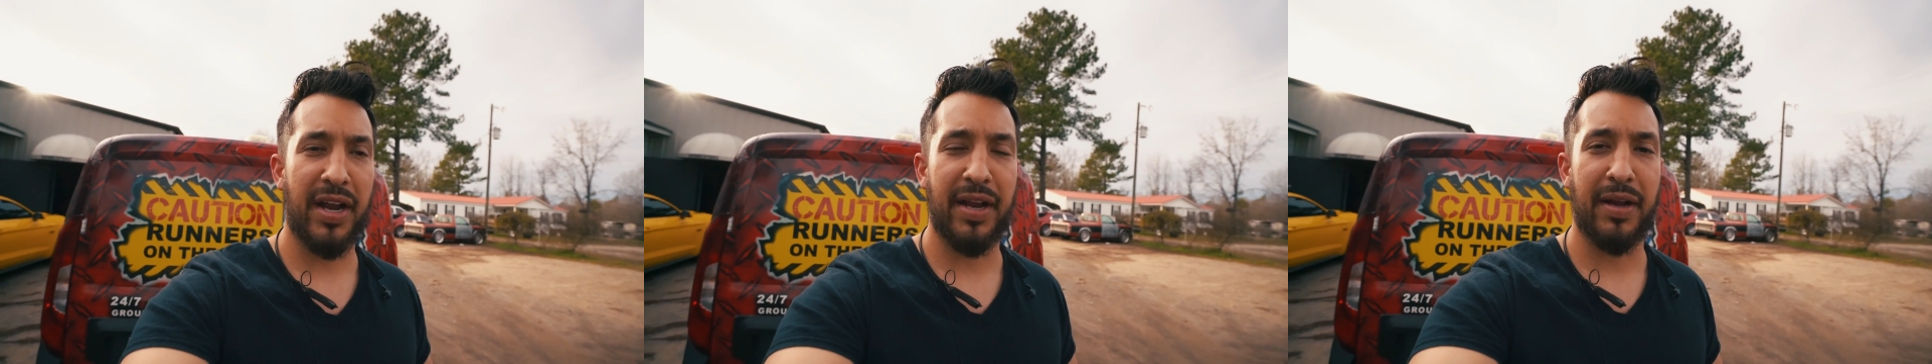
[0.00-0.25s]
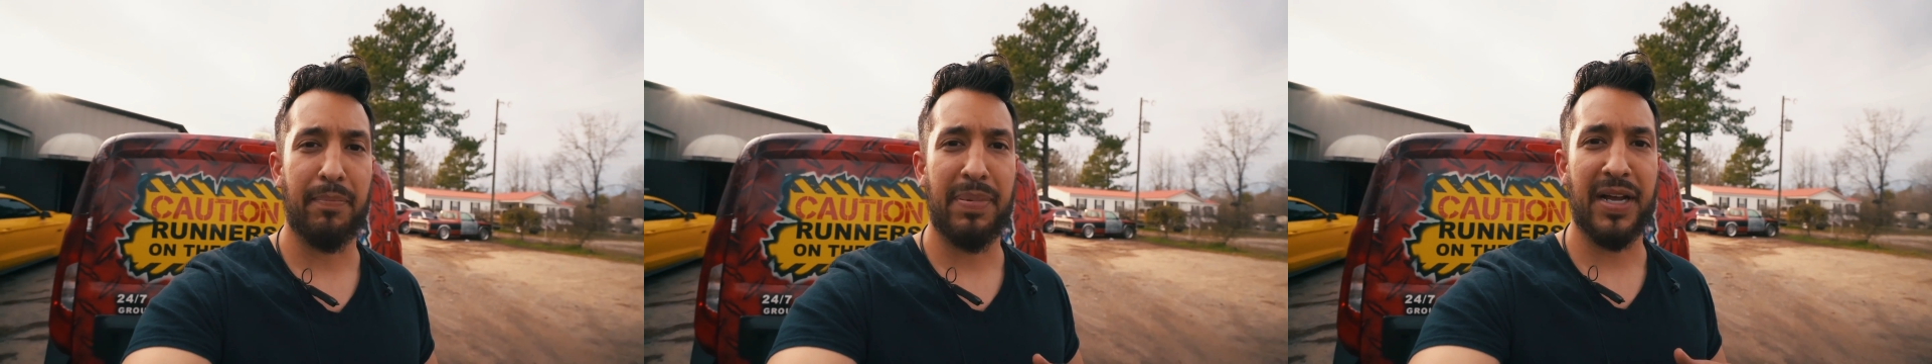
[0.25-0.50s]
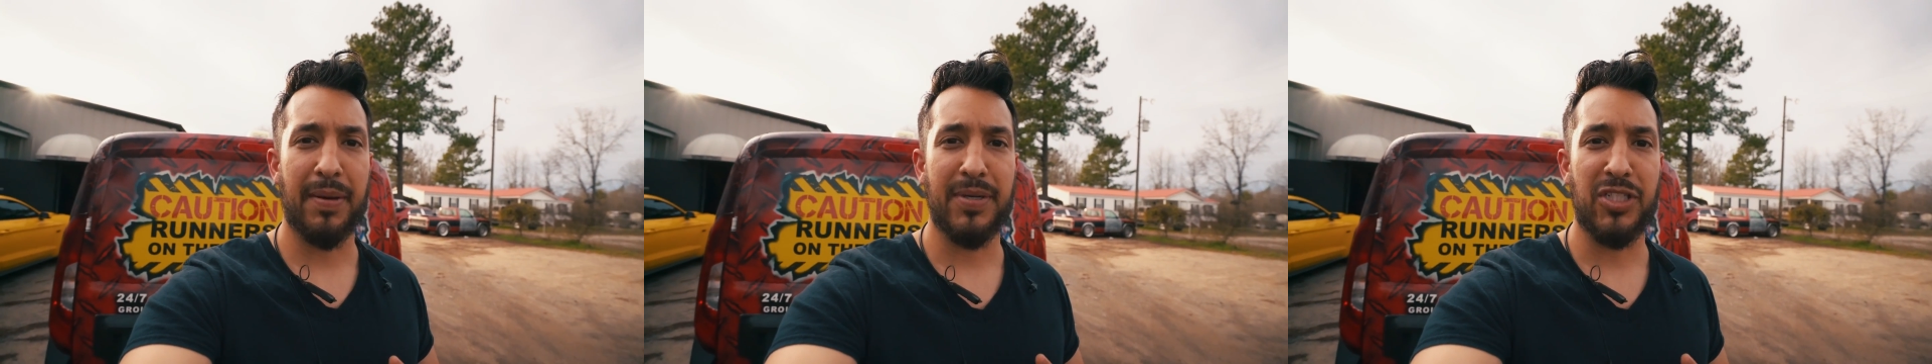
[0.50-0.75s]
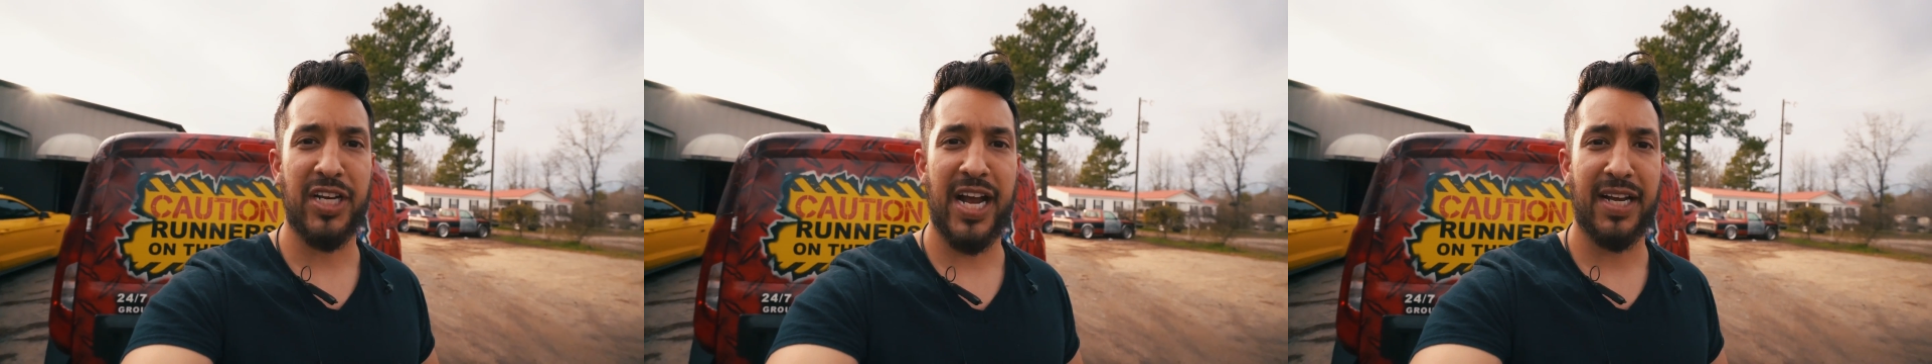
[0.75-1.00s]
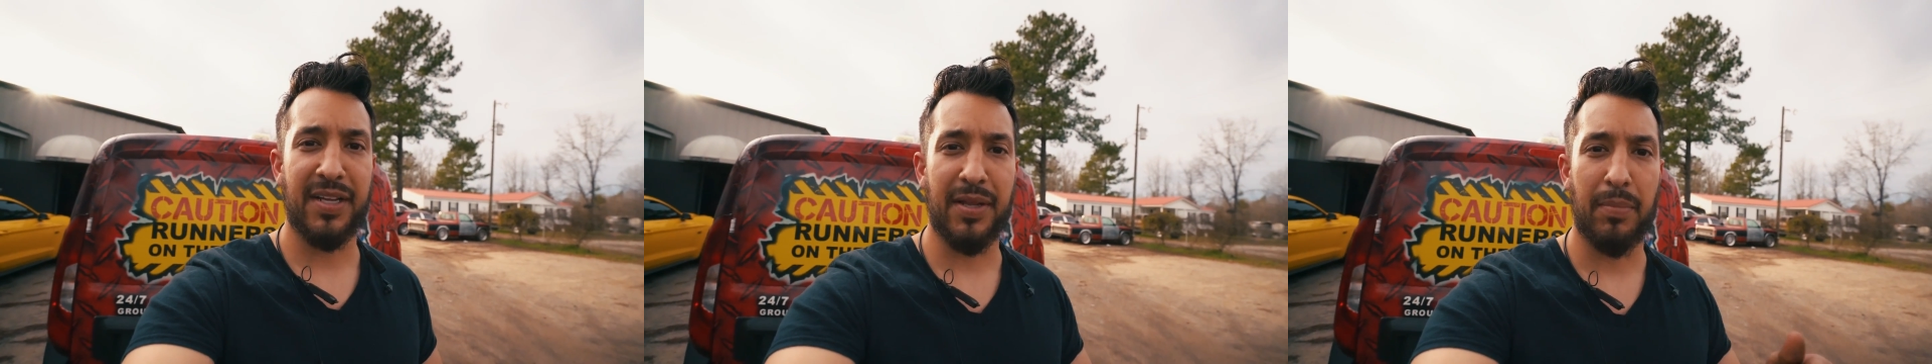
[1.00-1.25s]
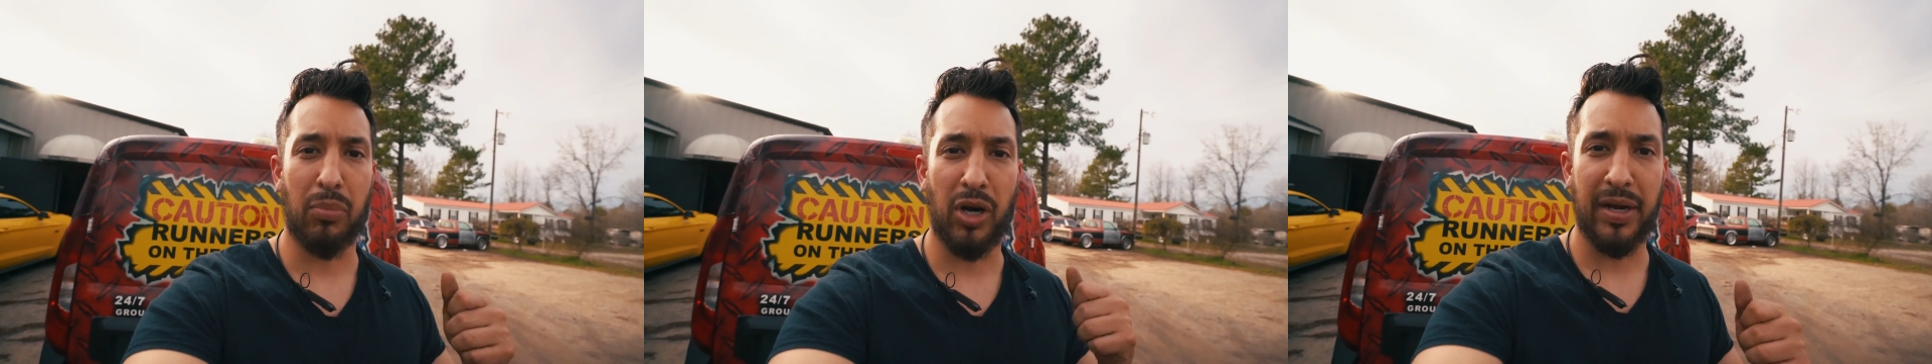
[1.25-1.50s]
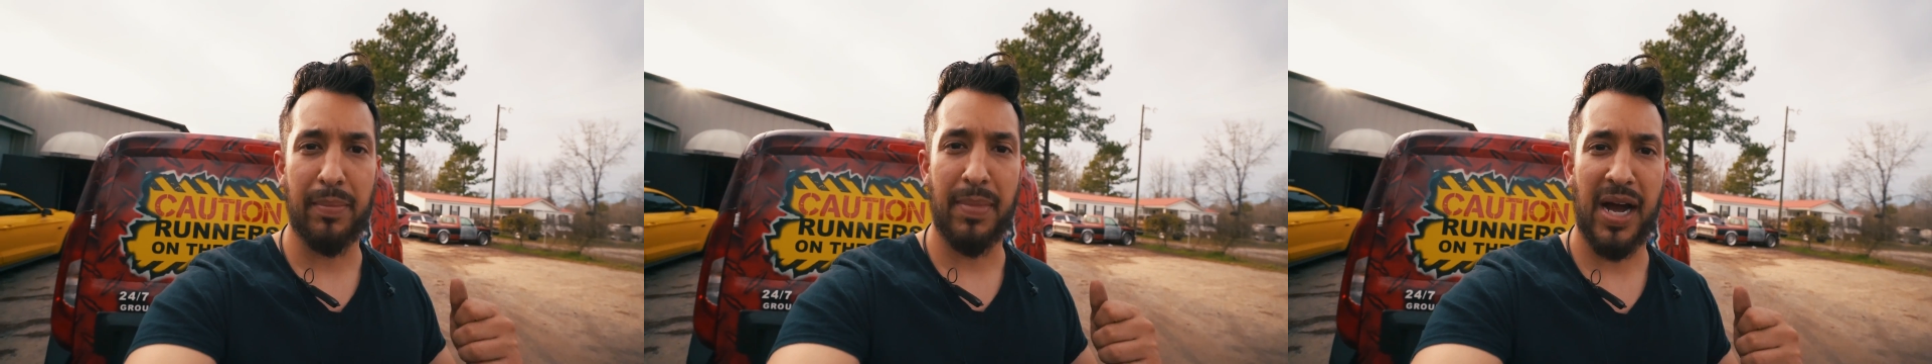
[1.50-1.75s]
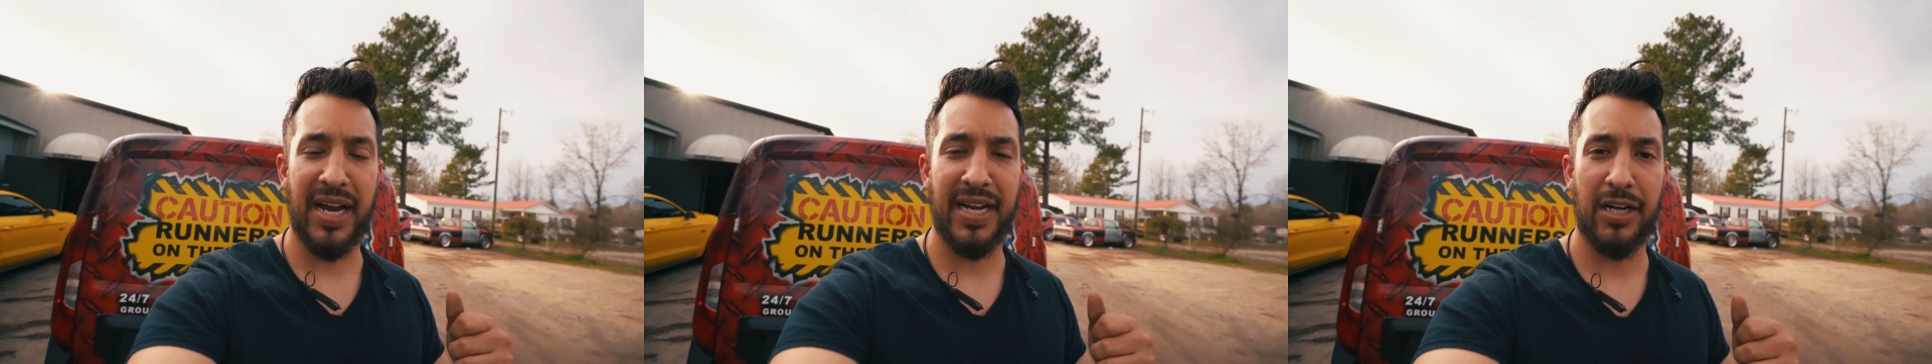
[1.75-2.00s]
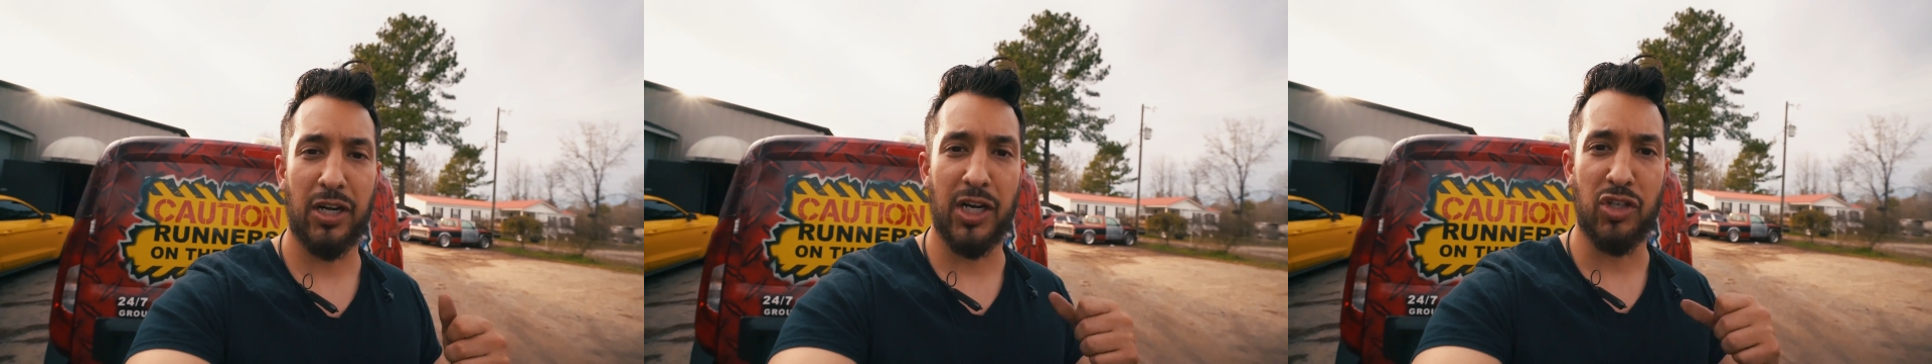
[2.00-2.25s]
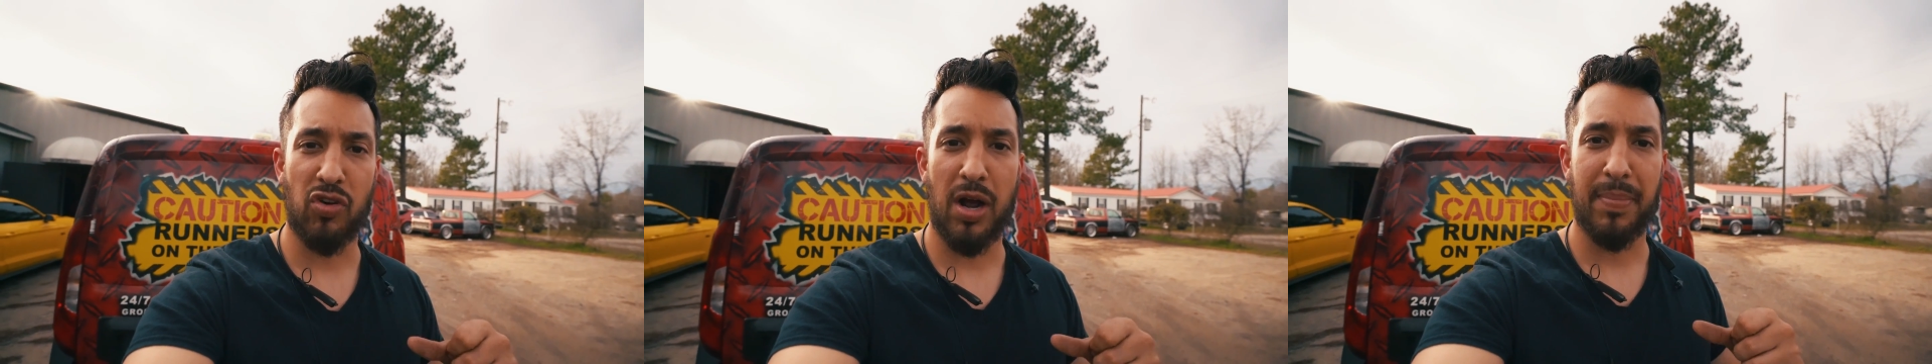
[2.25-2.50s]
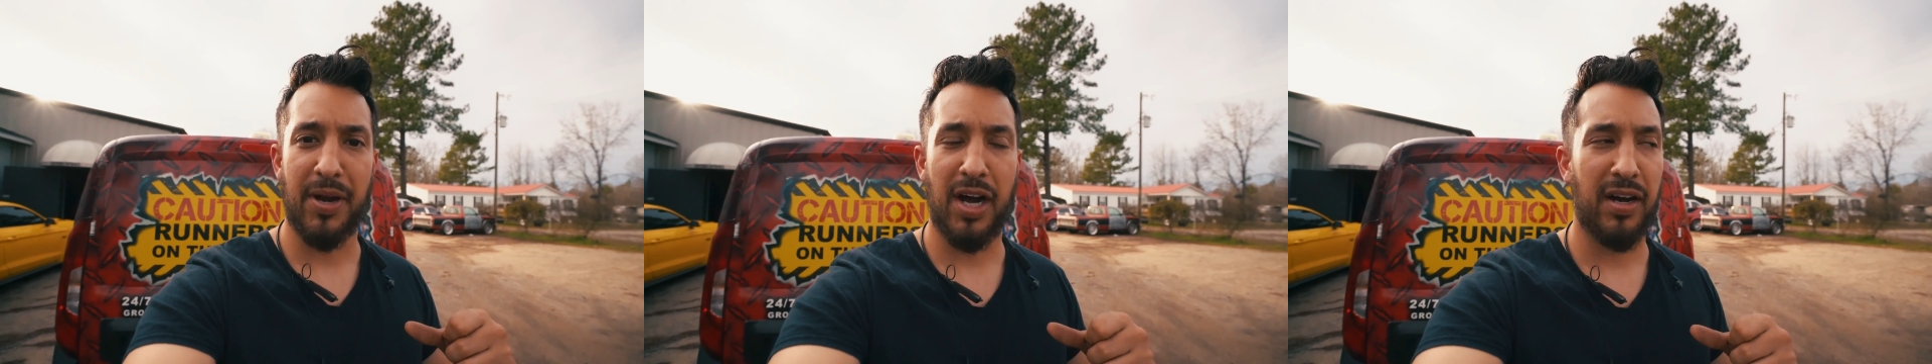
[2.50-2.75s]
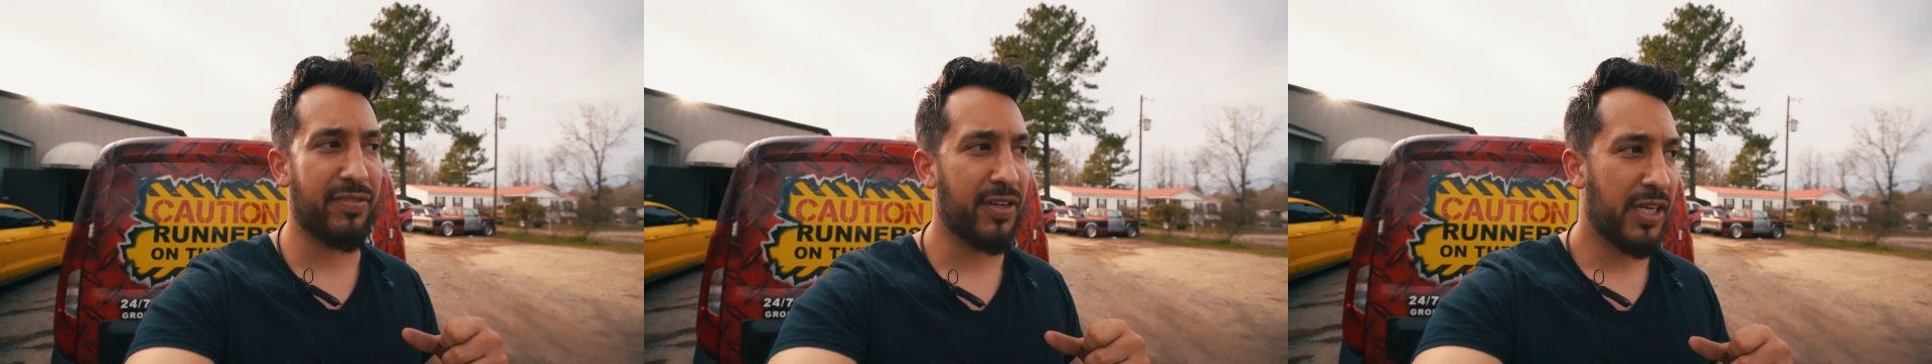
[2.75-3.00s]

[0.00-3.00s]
and pick up a jack and then bring it by here and drop it off.